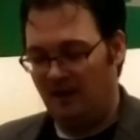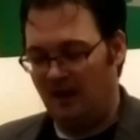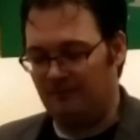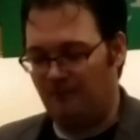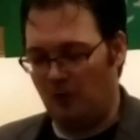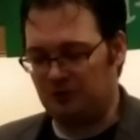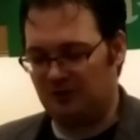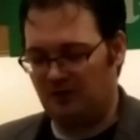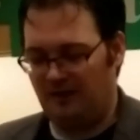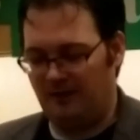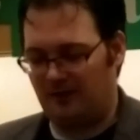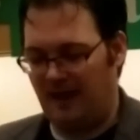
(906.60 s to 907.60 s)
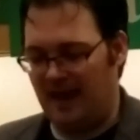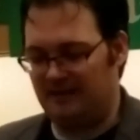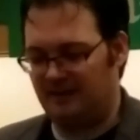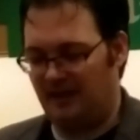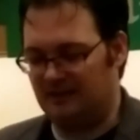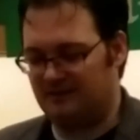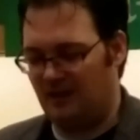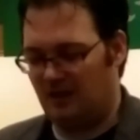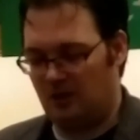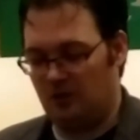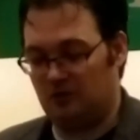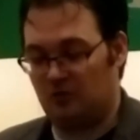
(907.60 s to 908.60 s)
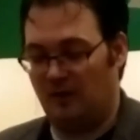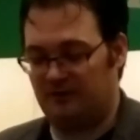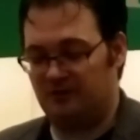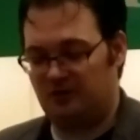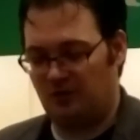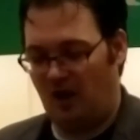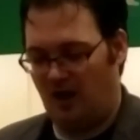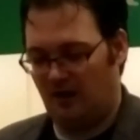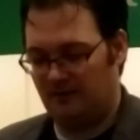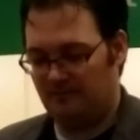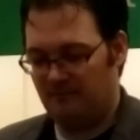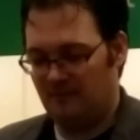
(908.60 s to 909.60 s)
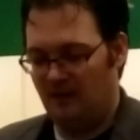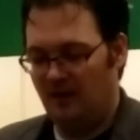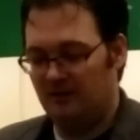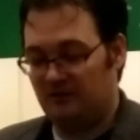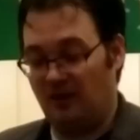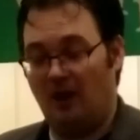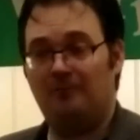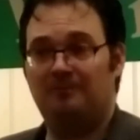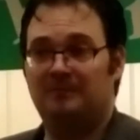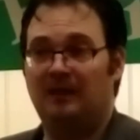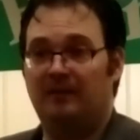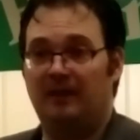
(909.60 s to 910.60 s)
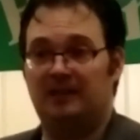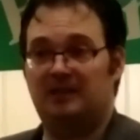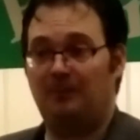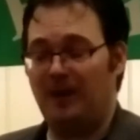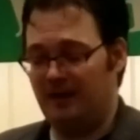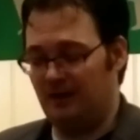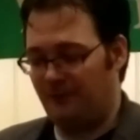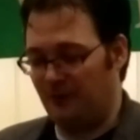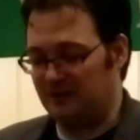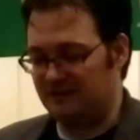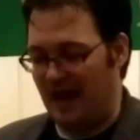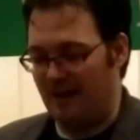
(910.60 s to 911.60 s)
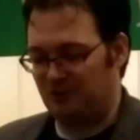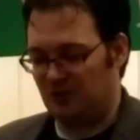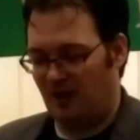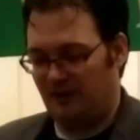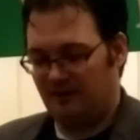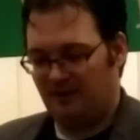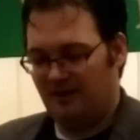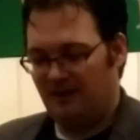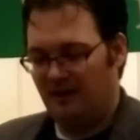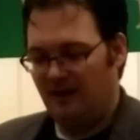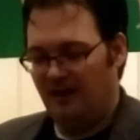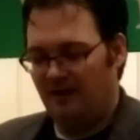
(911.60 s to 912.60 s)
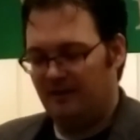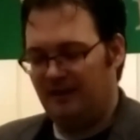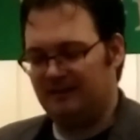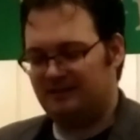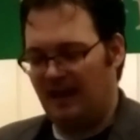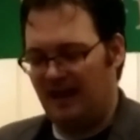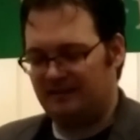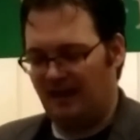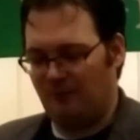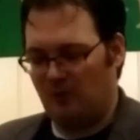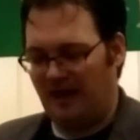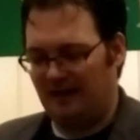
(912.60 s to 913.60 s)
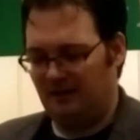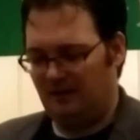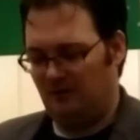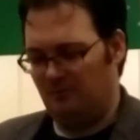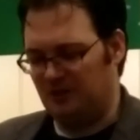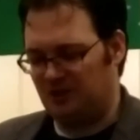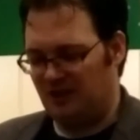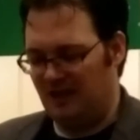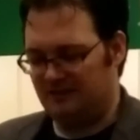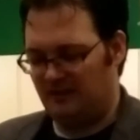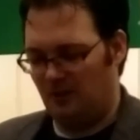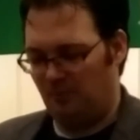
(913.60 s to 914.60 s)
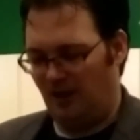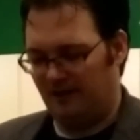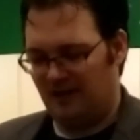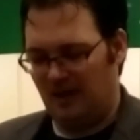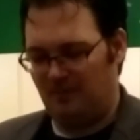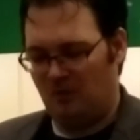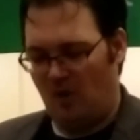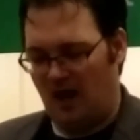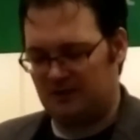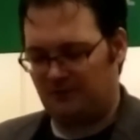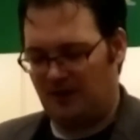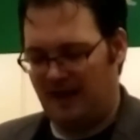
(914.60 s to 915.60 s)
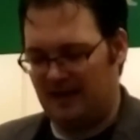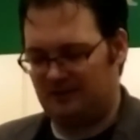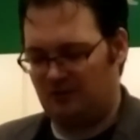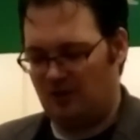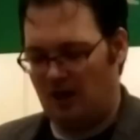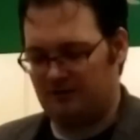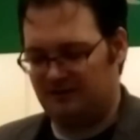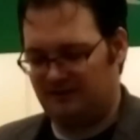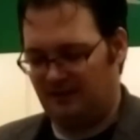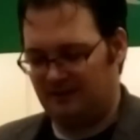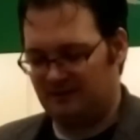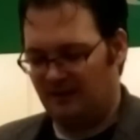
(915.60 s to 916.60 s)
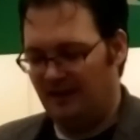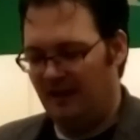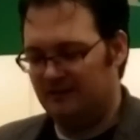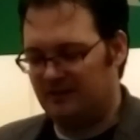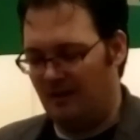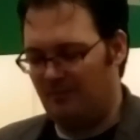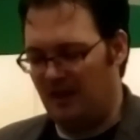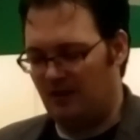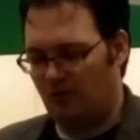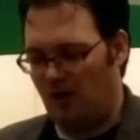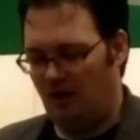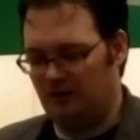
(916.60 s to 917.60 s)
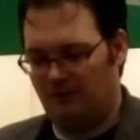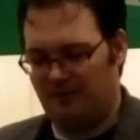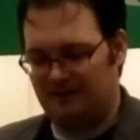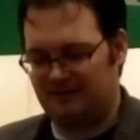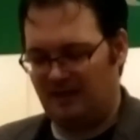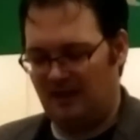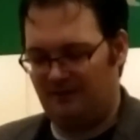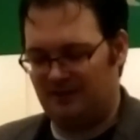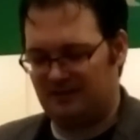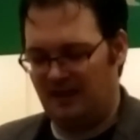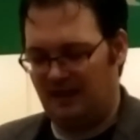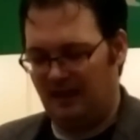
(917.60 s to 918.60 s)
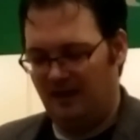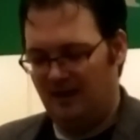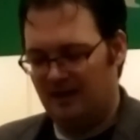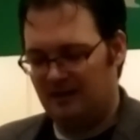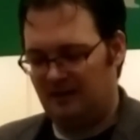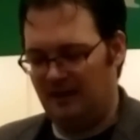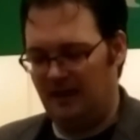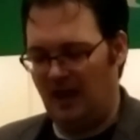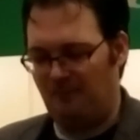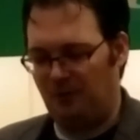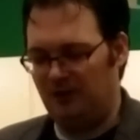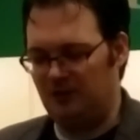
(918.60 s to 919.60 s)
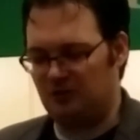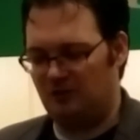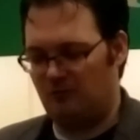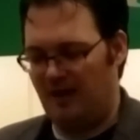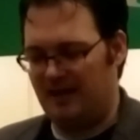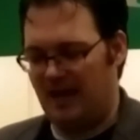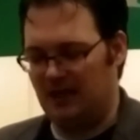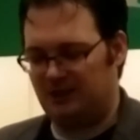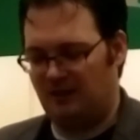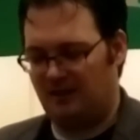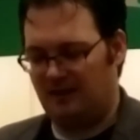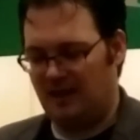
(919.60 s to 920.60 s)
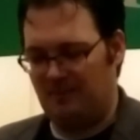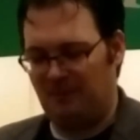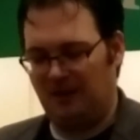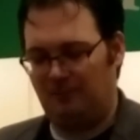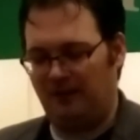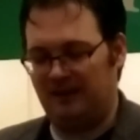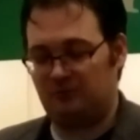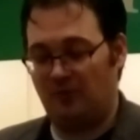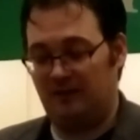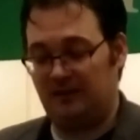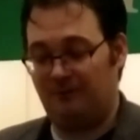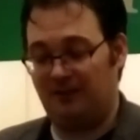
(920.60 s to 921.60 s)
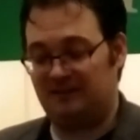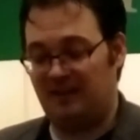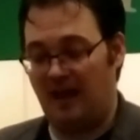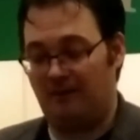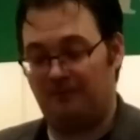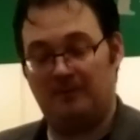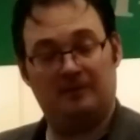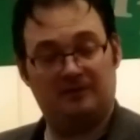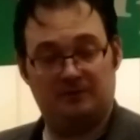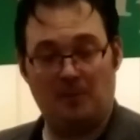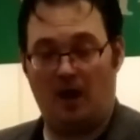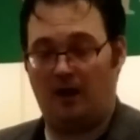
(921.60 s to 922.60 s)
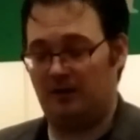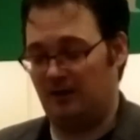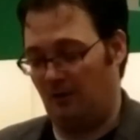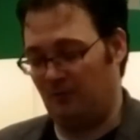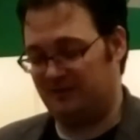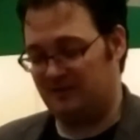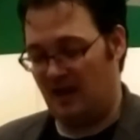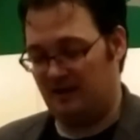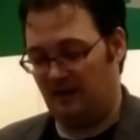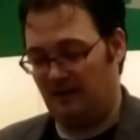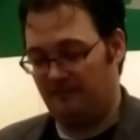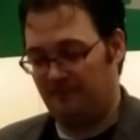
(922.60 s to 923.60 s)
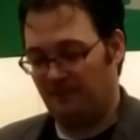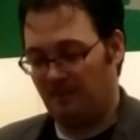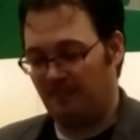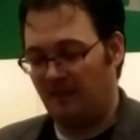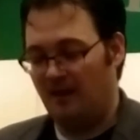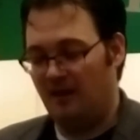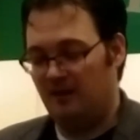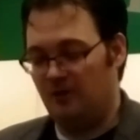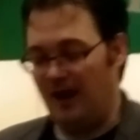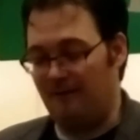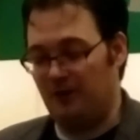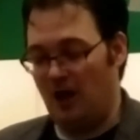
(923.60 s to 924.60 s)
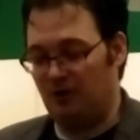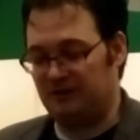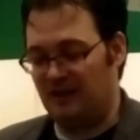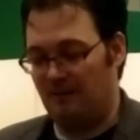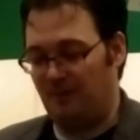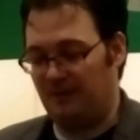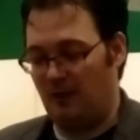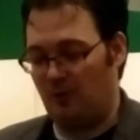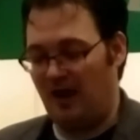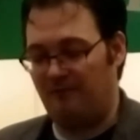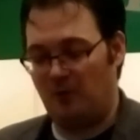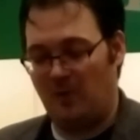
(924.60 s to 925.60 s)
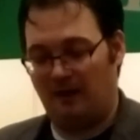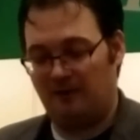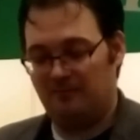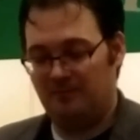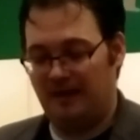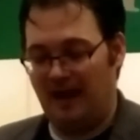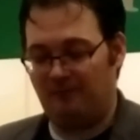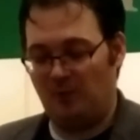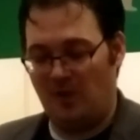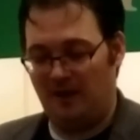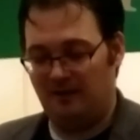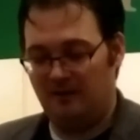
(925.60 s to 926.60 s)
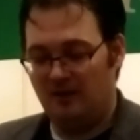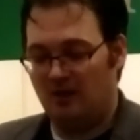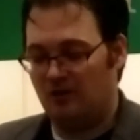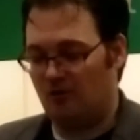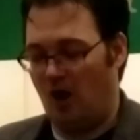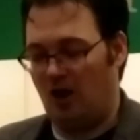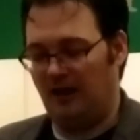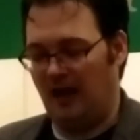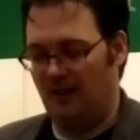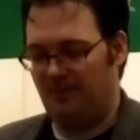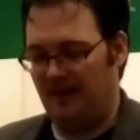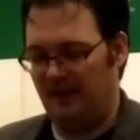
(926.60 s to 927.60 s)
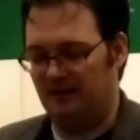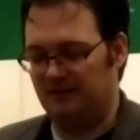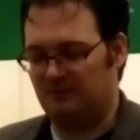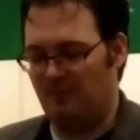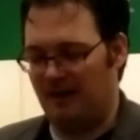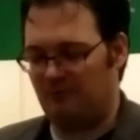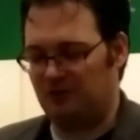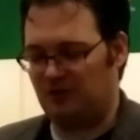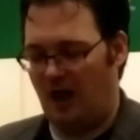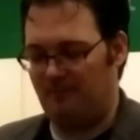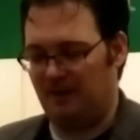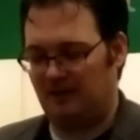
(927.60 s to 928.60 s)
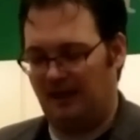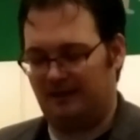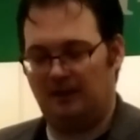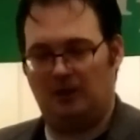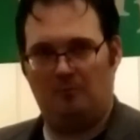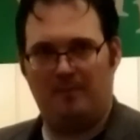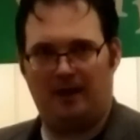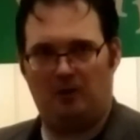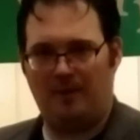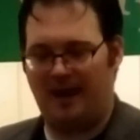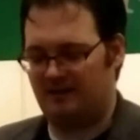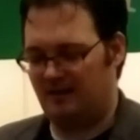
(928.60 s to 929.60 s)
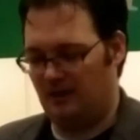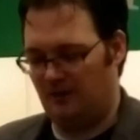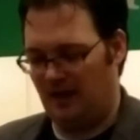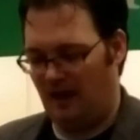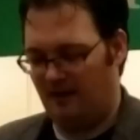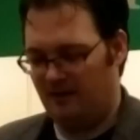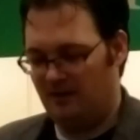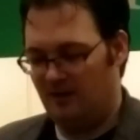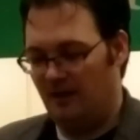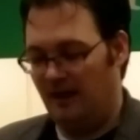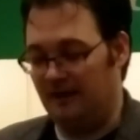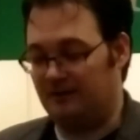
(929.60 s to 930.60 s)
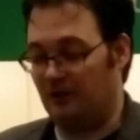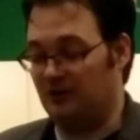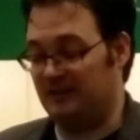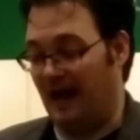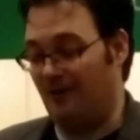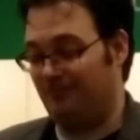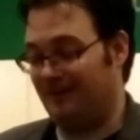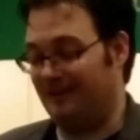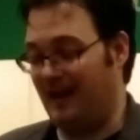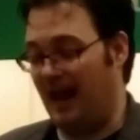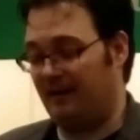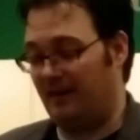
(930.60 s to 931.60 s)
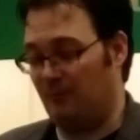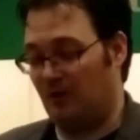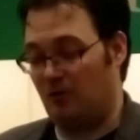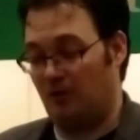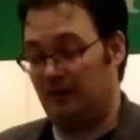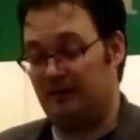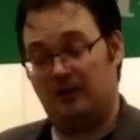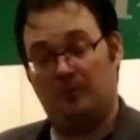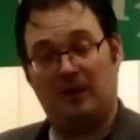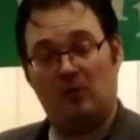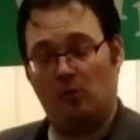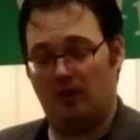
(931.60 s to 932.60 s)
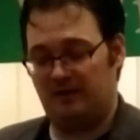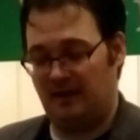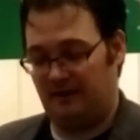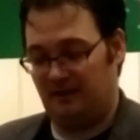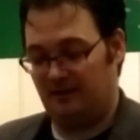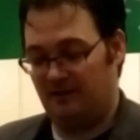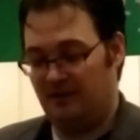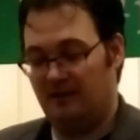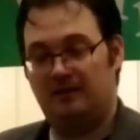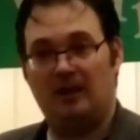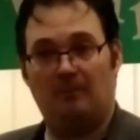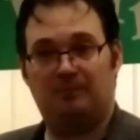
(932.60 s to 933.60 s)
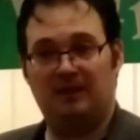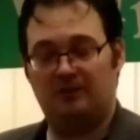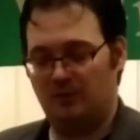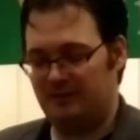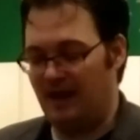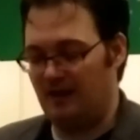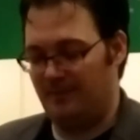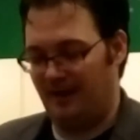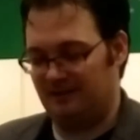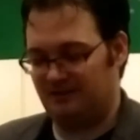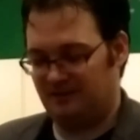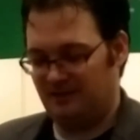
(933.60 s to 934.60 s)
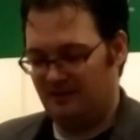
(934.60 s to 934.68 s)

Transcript: Unfortunately, their case against the accused wasn't strong, so they'd subpoenaed for a snapshot. These days, everyone had little machines in their blood, keeping watch for cancer and heart disease. Same thing crawled over the skin of the city, cleaning up pollution and radiation, keeping the place relatively safe, smog notwithstanding. You never noticed them, but they were everywhere, and everyone, crawling on things, microscopic, like little metal bacteria. And it turns out the data they recorded could be coordinated, dumped into a database.